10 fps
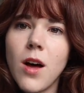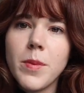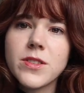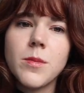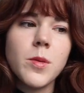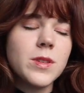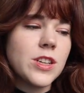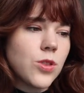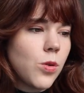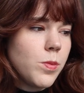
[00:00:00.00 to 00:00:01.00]
TOPIK, some people
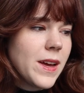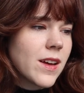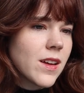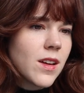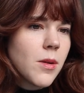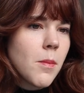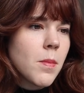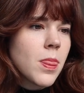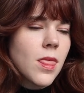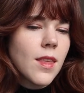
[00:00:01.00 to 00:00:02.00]
say TOPIK.
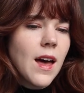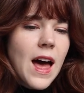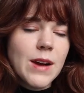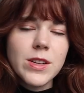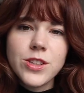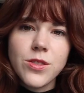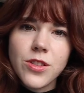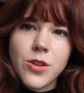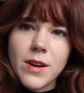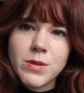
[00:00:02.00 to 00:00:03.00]
I really don't know
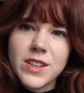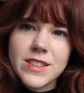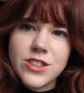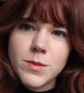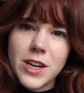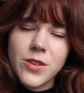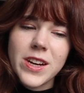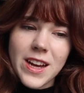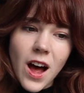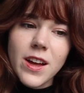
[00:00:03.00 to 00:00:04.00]
the correct pronunciation, but I know
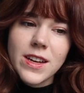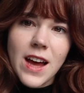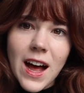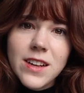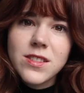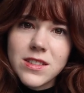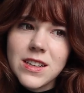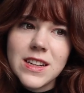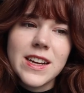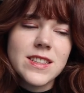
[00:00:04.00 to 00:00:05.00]
in
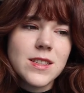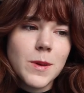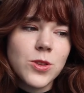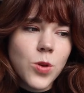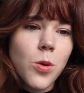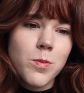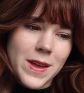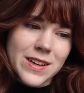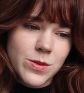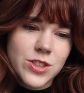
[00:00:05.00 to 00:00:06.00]
Hangul it's spelled
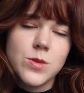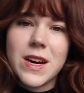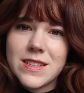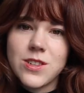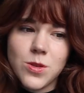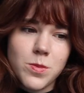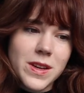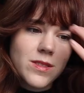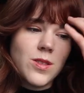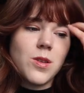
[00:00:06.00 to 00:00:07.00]
TOPIK, which is why I say
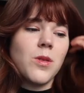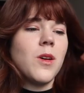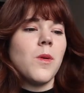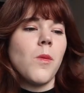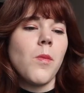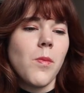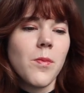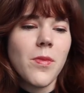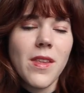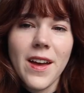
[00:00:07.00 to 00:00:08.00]
TOPIK. So
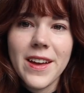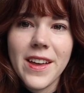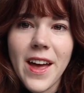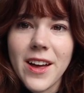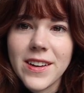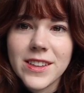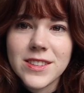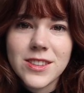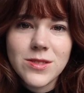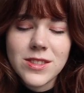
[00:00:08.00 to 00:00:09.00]
yeah,
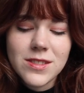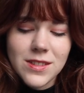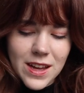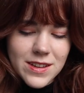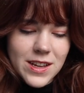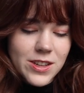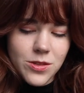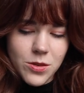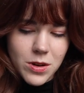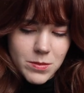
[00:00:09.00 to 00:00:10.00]
like I said, I
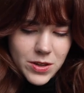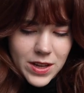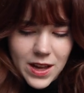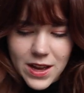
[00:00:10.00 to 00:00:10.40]
don't know what I'm doing.